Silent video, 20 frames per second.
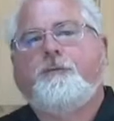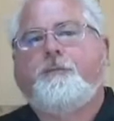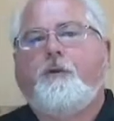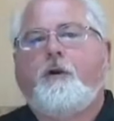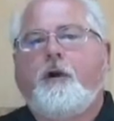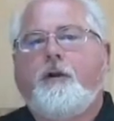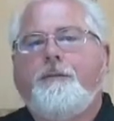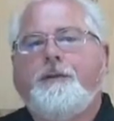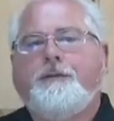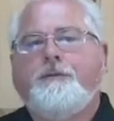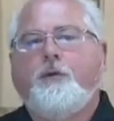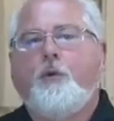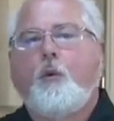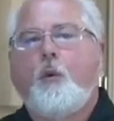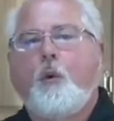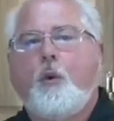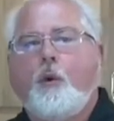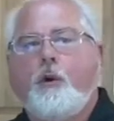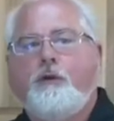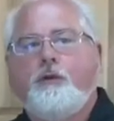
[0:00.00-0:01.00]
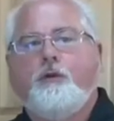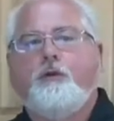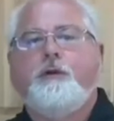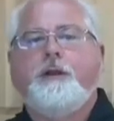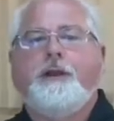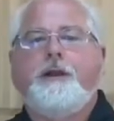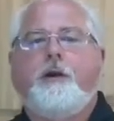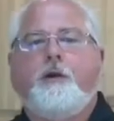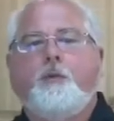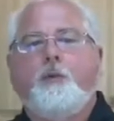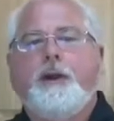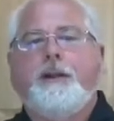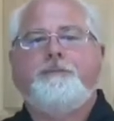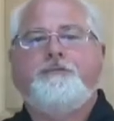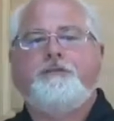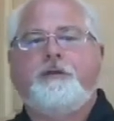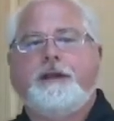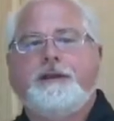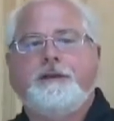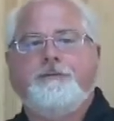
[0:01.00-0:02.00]
department or look at our
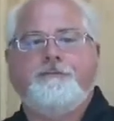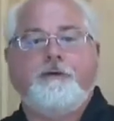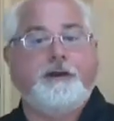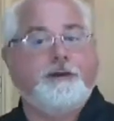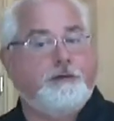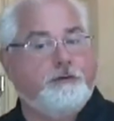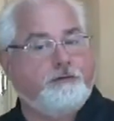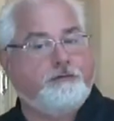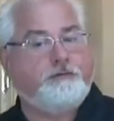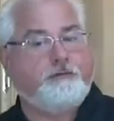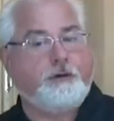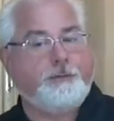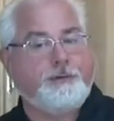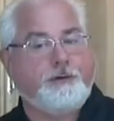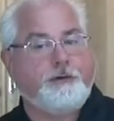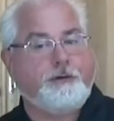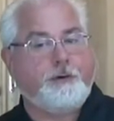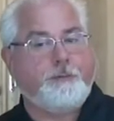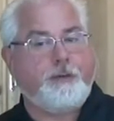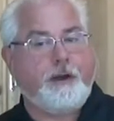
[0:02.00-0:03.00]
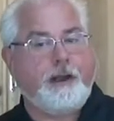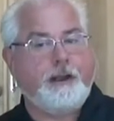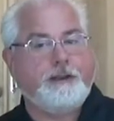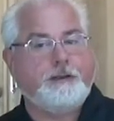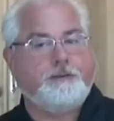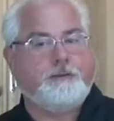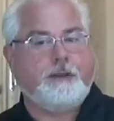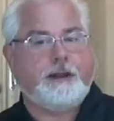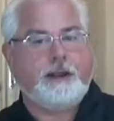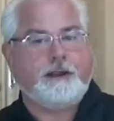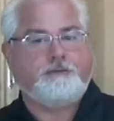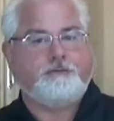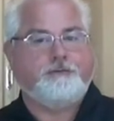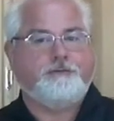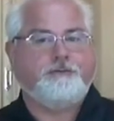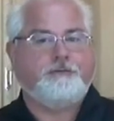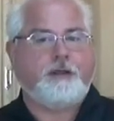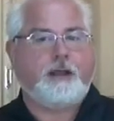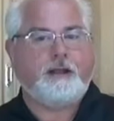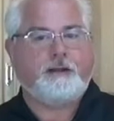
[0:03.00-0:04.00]
website to find a distributor nearby you that
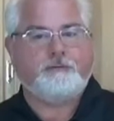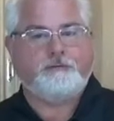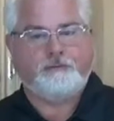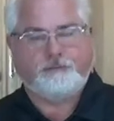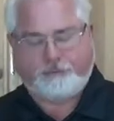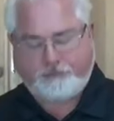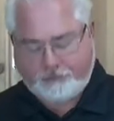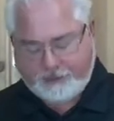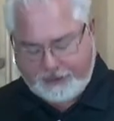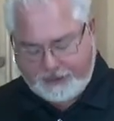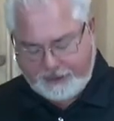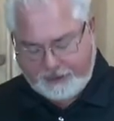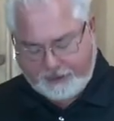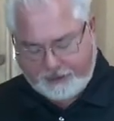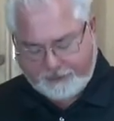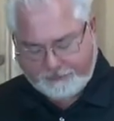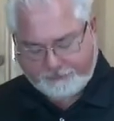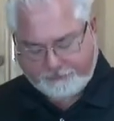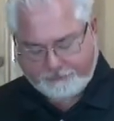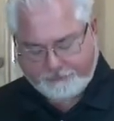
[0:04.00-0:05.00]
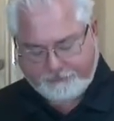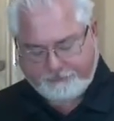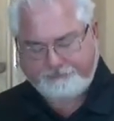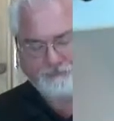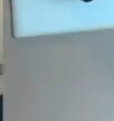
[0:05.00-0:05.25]
actually stocks the circuit analyzers.